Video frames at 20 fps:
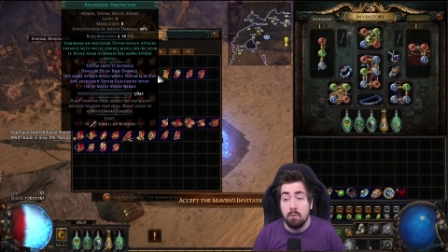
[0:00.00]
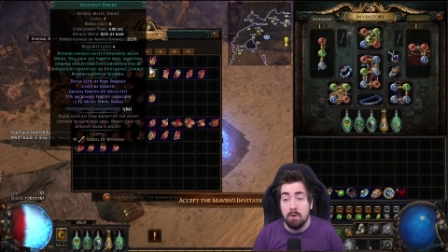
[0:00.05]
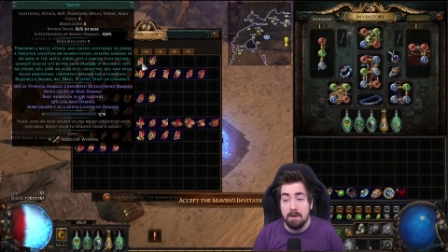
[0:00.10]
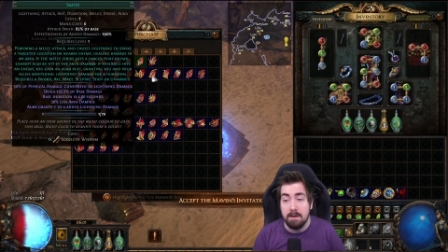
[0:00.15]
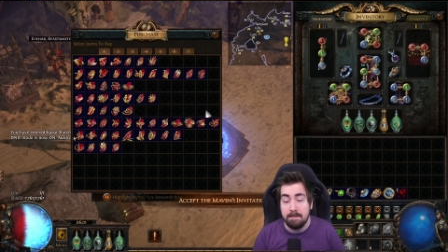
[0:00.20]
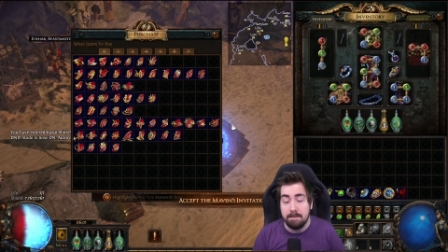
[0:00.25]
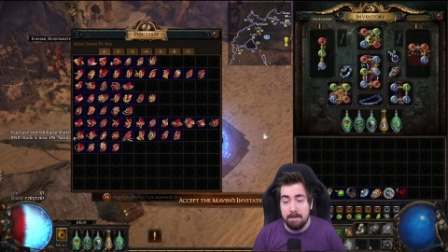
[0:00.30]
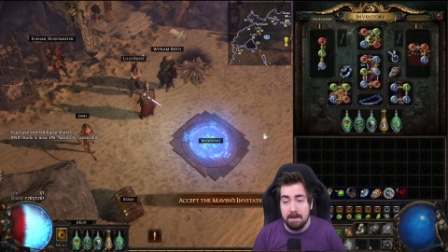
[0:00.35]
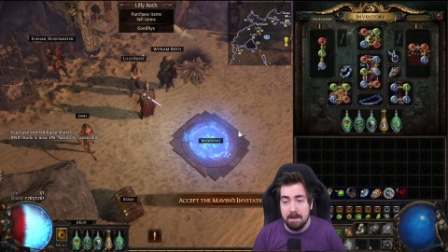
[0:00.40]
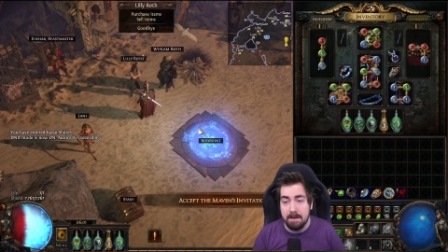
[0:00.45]
want
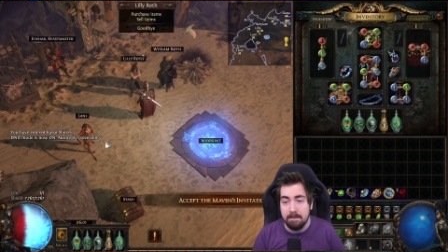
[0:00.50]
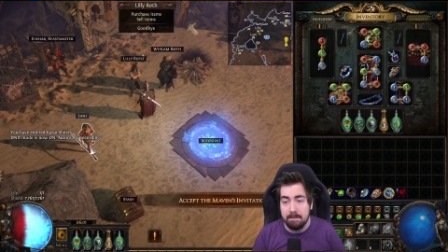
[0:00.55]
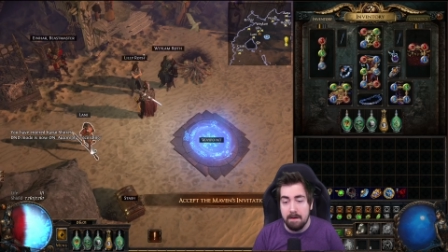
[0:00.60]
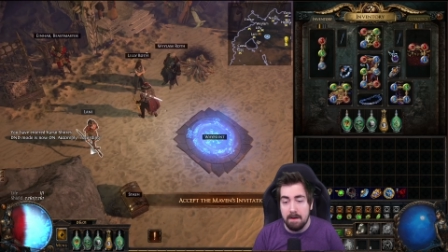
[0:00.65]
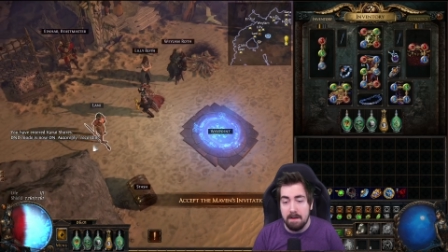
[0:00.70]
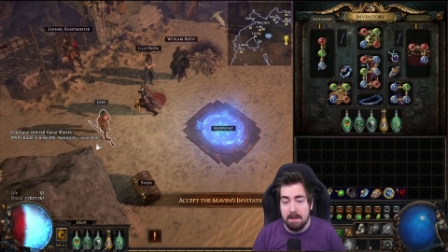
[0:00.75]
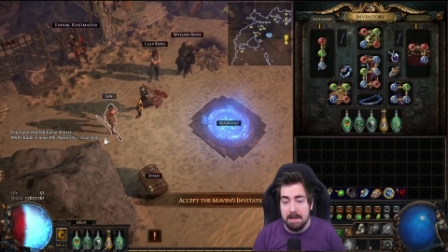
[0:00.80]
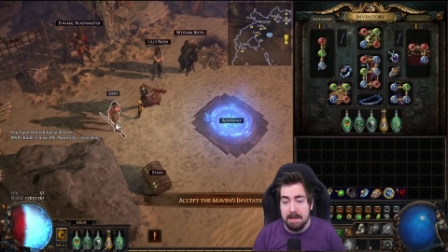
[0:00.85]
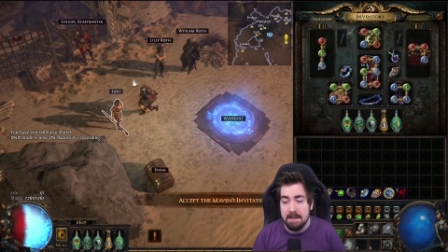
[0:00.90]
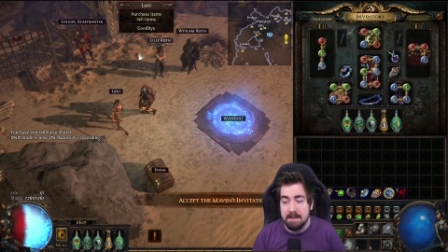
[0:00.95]
to find a
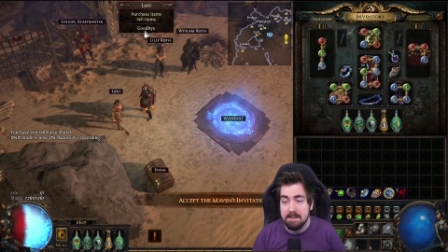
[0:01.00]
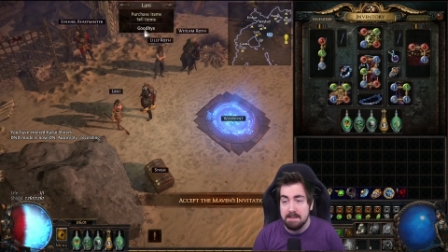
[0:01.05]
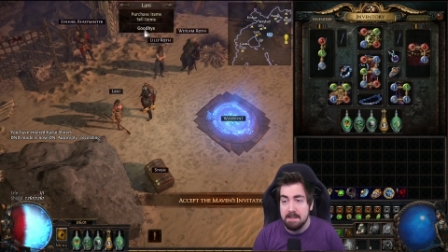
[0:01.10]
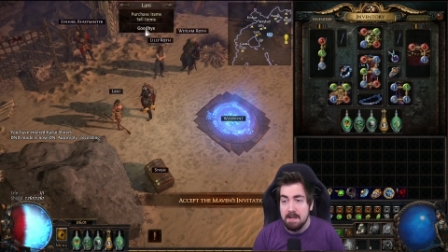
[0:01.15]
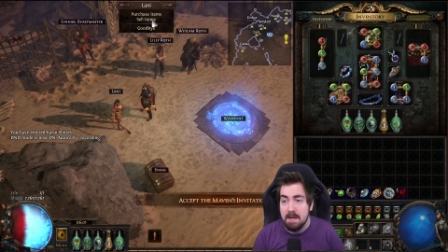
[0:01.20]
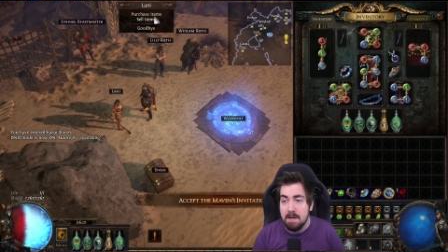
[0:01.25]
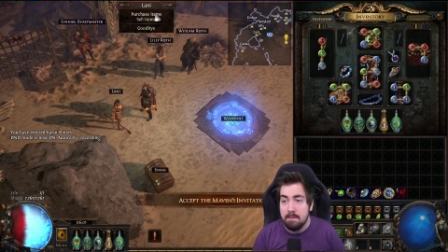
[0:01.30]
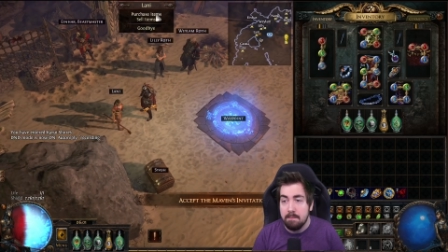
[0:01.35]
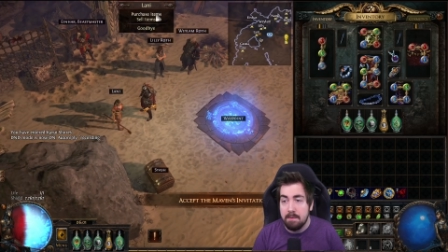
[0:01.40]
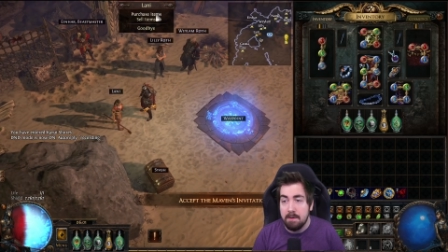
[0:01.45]
Vaal Axe,
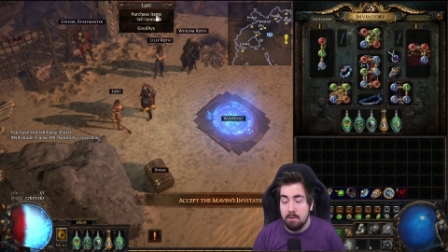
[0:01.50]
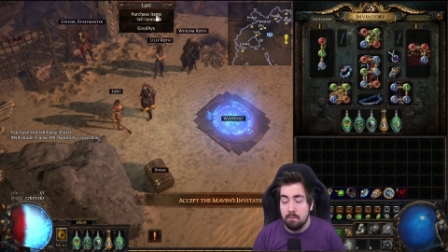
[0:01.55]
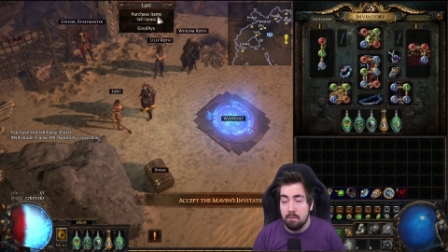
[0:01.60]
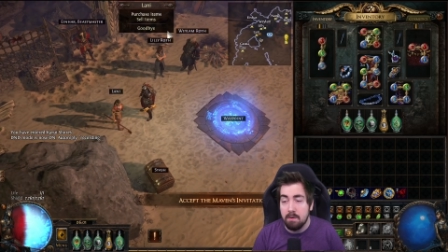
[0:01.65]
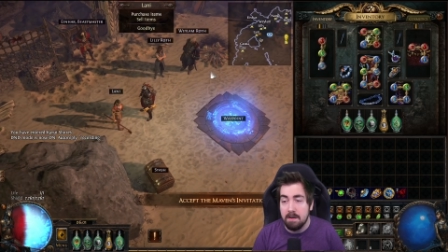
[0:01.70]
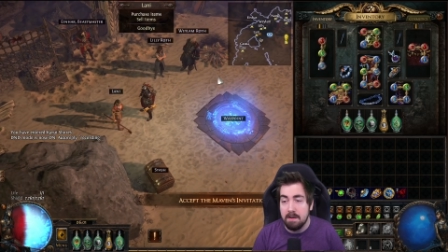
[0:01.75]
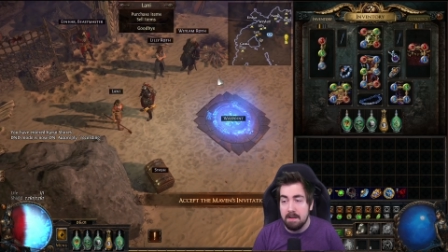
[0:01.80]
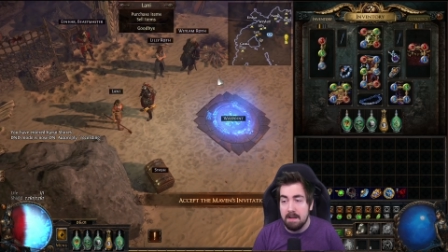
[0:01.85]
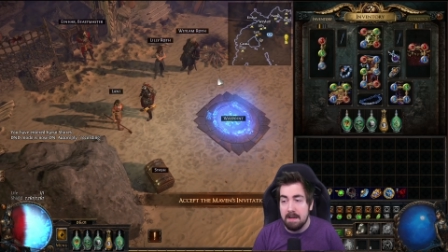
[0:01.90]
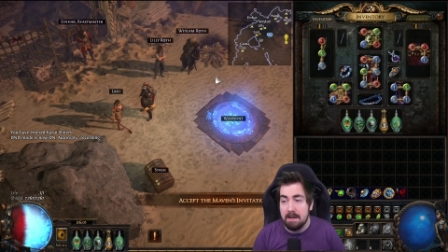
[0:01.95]
but you
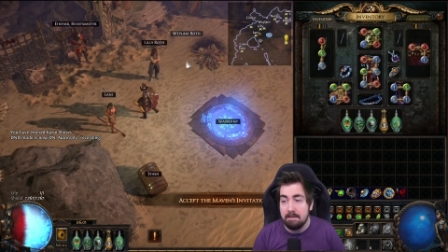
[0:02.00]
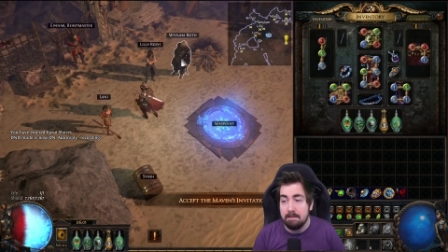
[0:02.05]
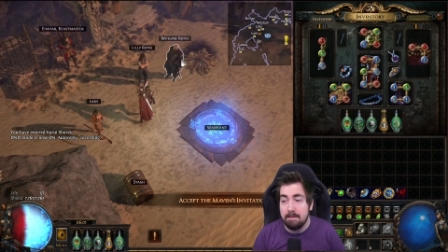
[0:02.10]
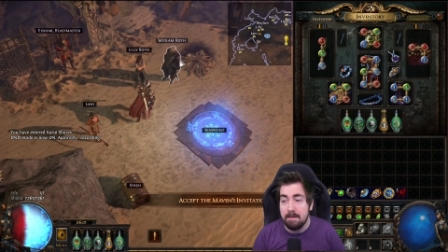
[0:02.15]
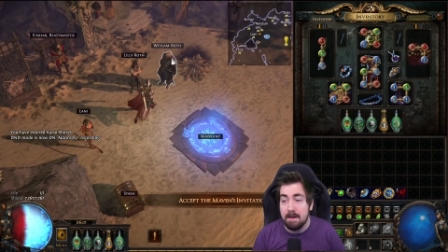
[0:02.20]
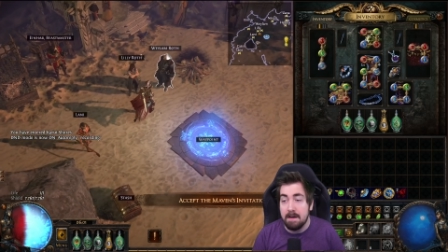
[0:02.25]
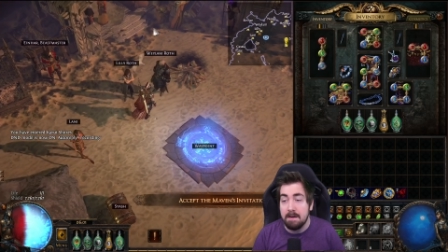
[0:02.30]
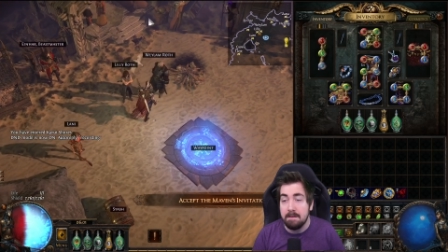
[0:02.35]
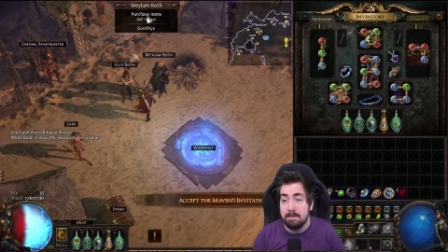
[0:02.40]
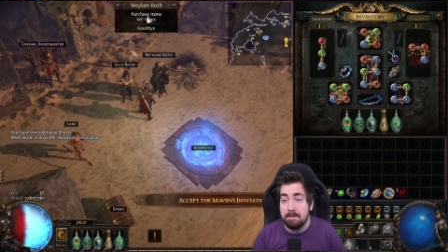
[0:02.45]
want to like
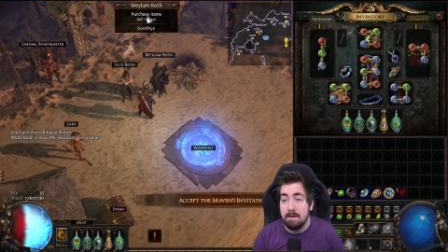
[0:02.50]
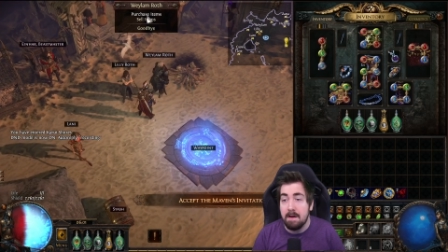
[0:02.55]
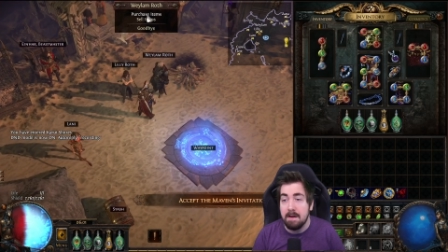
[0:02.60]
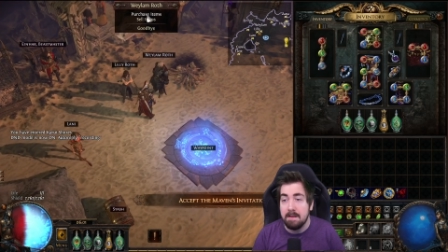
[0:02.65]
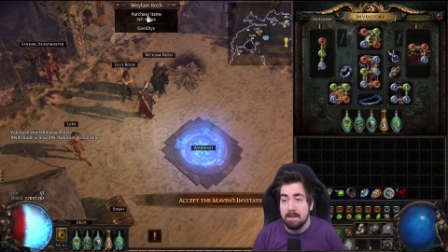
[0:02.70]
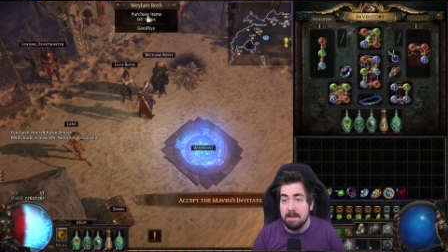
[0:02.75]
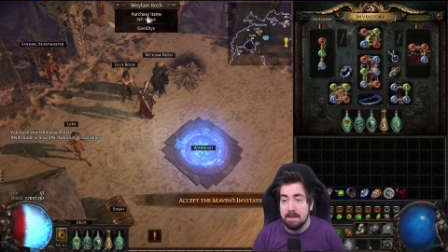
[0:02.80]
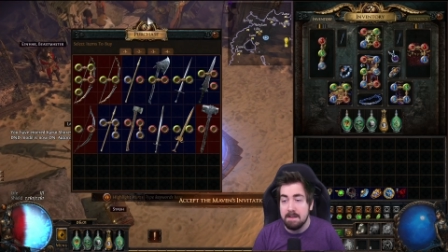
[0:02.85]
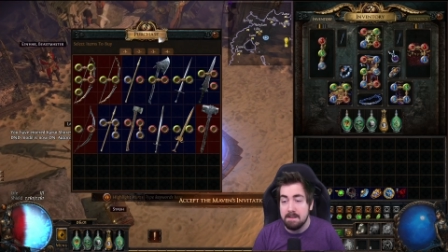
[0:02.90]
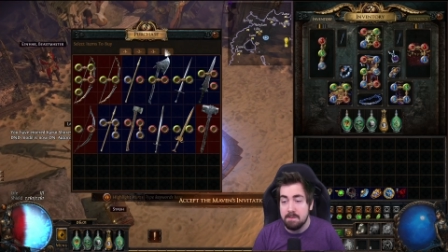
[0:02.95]
verify
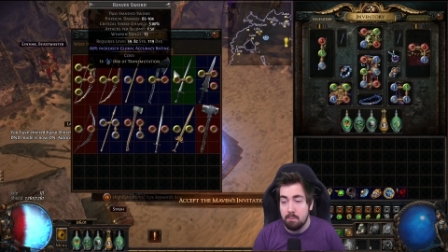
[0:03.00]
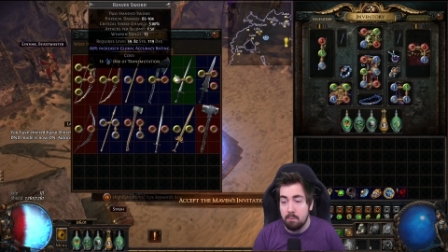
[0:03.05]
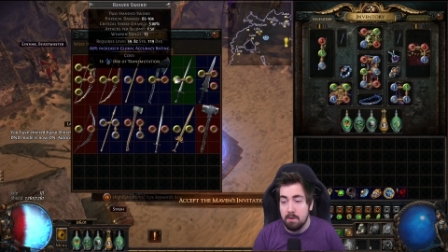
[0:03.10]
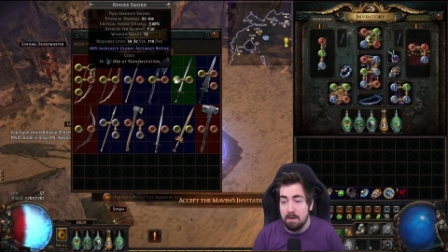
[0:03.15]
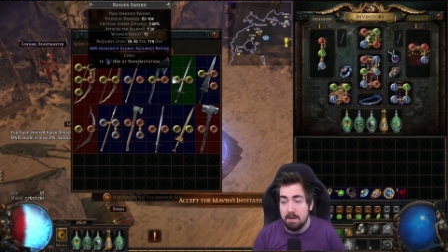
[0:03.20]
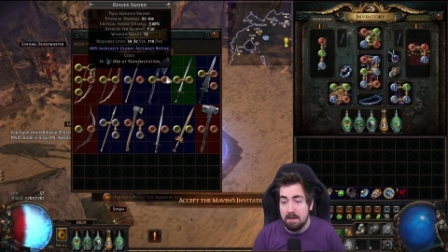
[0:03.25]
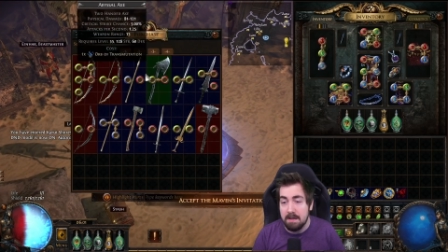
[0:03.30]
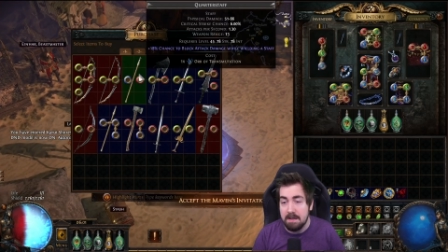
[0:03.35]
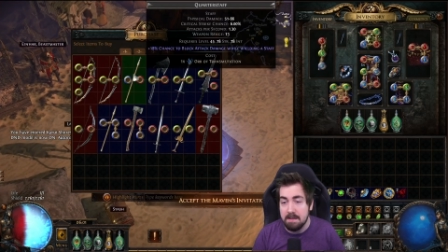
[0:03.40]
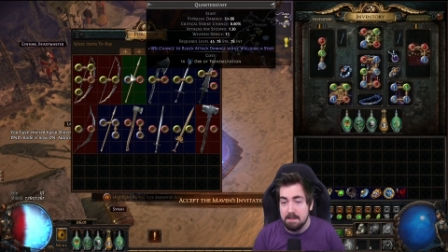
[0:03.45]
that it's
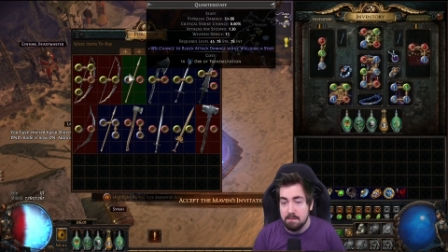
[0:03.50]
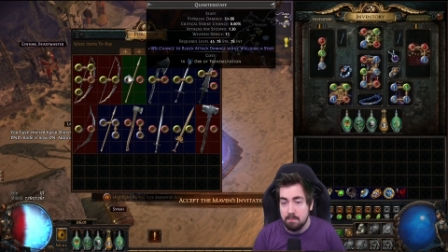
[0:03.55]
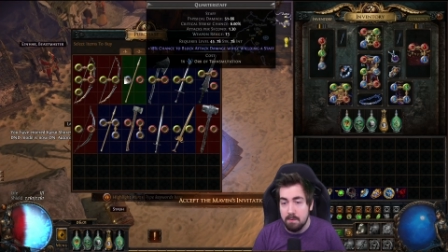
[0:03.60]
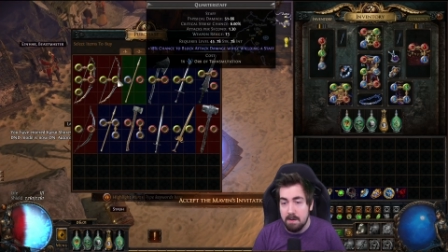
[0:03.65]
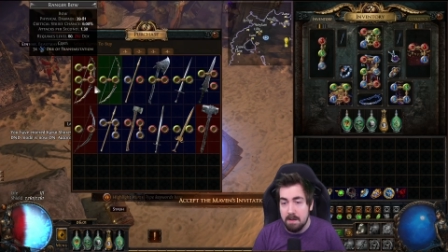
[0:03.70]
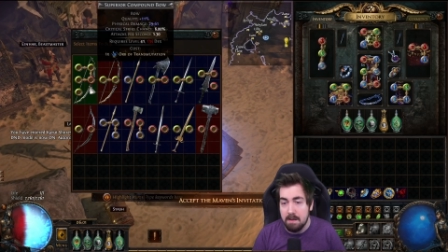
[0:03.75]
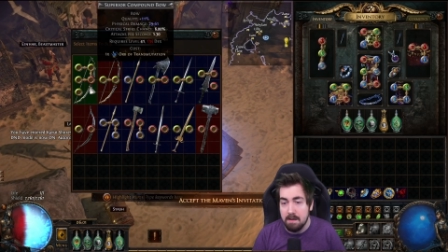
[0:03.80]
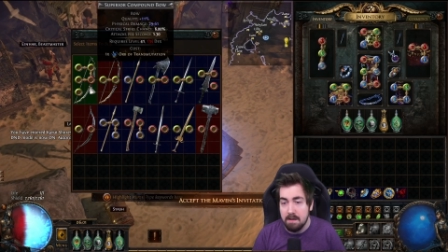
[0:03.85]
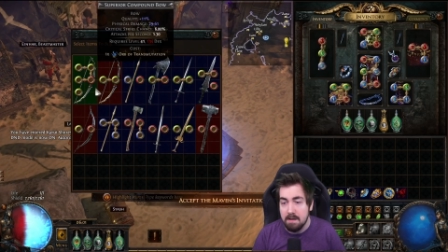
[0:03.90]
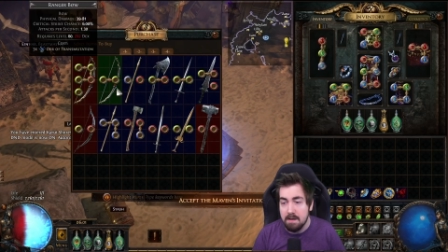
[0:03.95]
working as
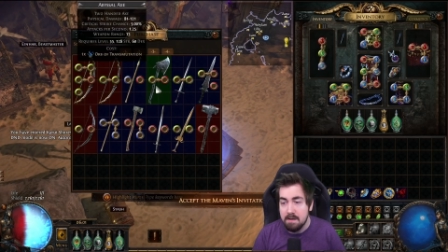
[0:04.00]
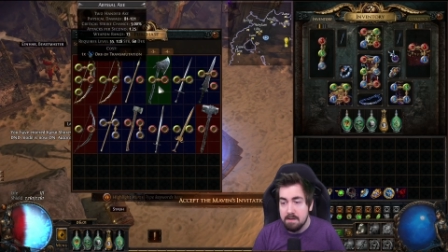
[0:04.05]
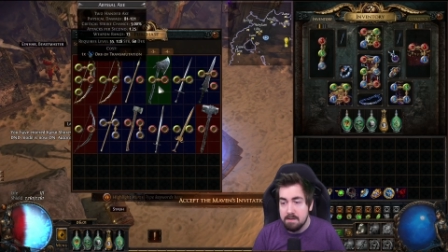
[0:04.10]
well.